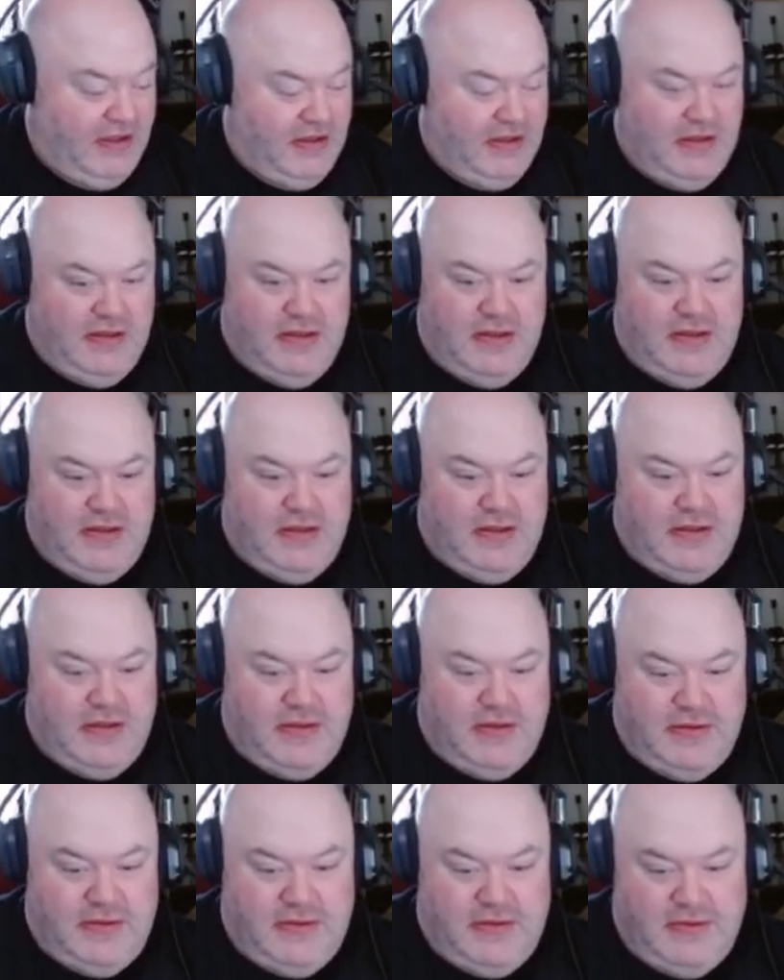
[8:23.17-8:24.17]

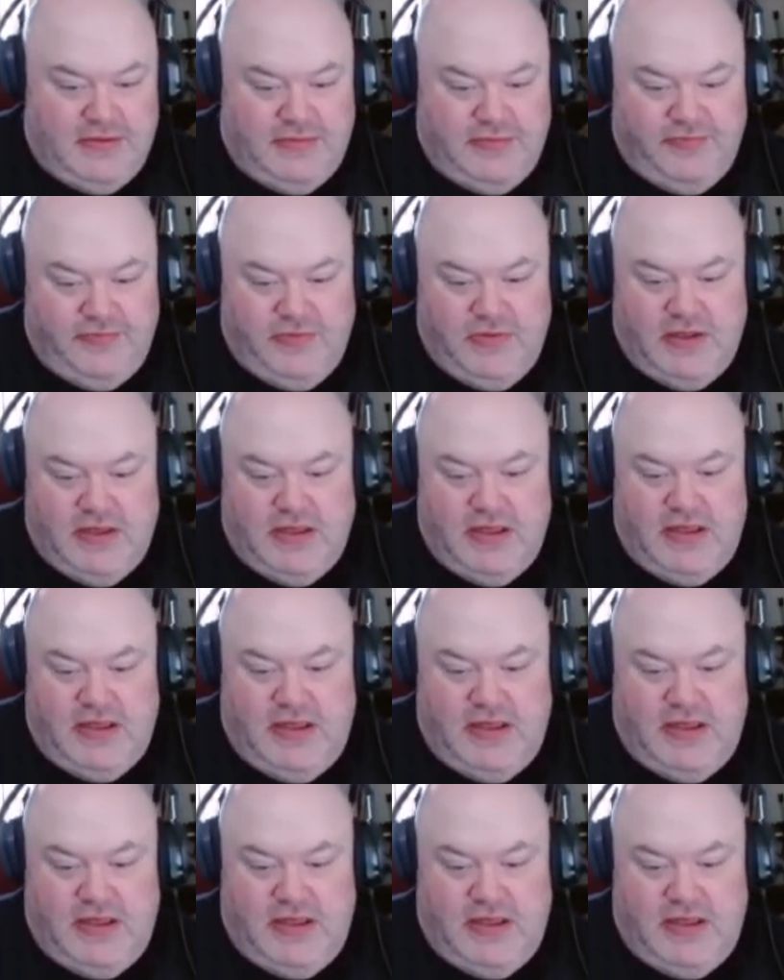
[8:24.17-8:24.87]
No one is speaking in this clip.